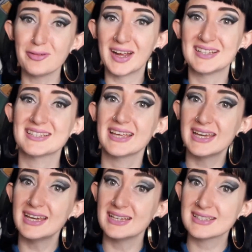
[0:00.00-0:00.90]
friends,
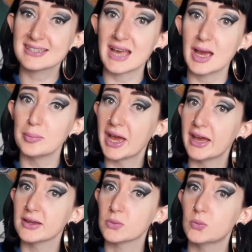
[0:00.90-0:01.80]
it is Sam
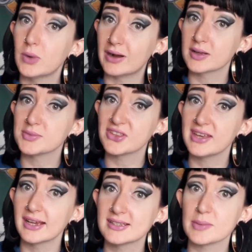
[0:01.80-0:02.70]
and welcome to the
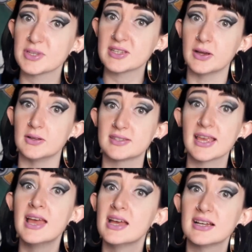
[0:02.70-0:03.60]
Ace Episodes,
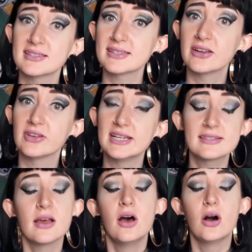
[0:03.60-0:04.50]
a
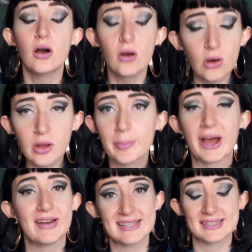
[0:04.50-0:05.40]
series all
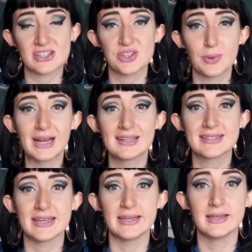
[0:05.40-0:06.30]
about
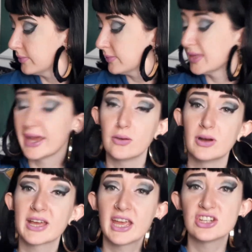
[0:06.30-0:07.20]
asexuality. Now,
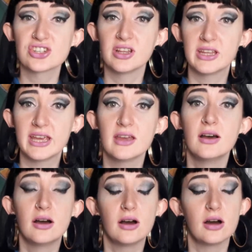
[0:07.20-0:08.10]
occasionally
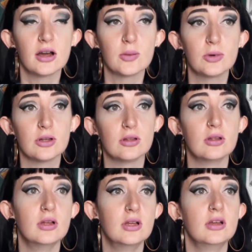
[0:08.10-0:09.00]
I
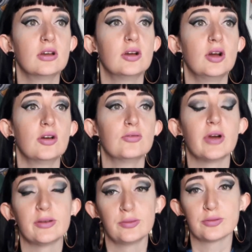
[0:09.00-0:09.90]
will
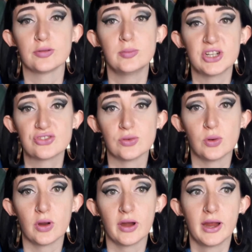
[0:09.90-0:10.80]
rifle through my
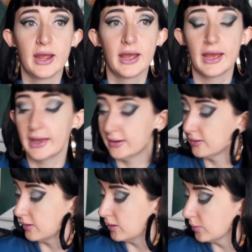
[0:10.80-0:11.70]
drawer
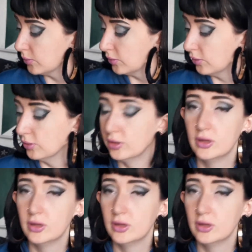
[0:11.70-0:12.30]
and I will